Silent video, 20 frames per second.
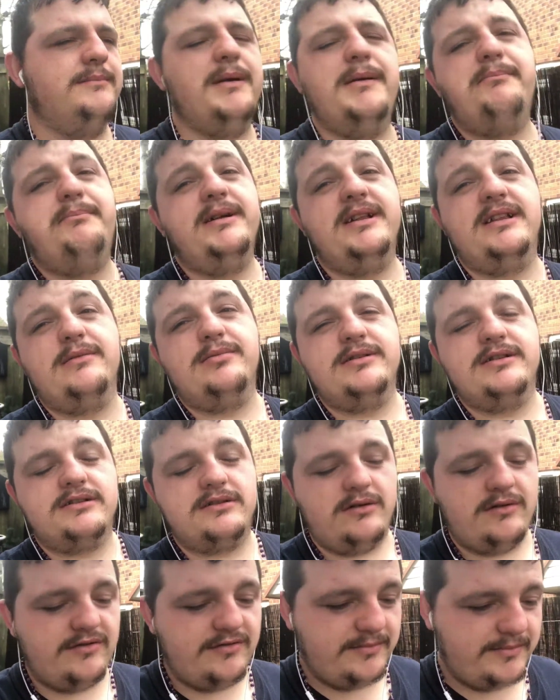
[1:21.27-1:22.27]
busy with
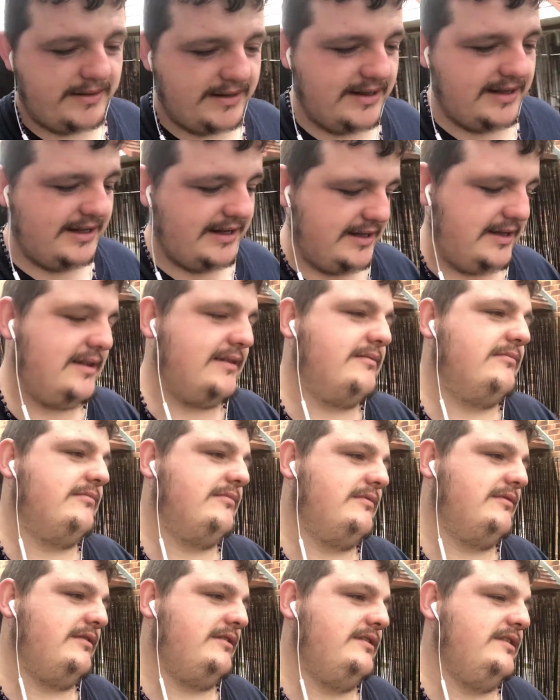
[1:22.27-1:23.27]
stuff, man, like,
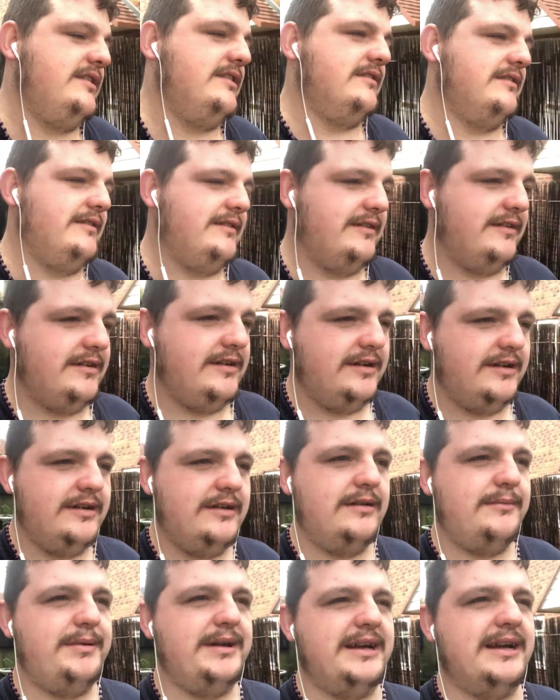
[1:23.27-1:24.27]
you know,
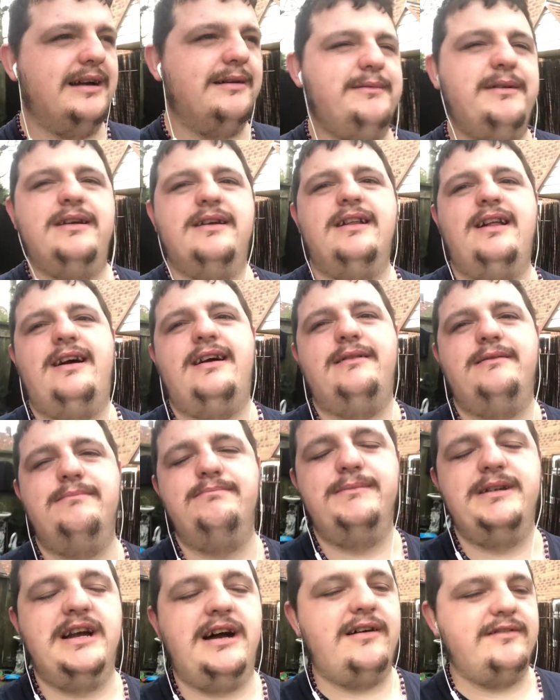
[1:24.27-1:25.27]
I've been getting me like
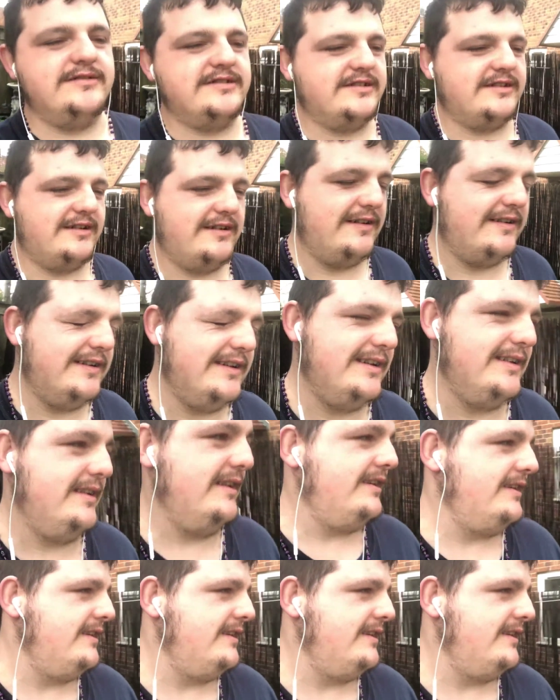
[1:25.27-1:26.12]
my house sorted,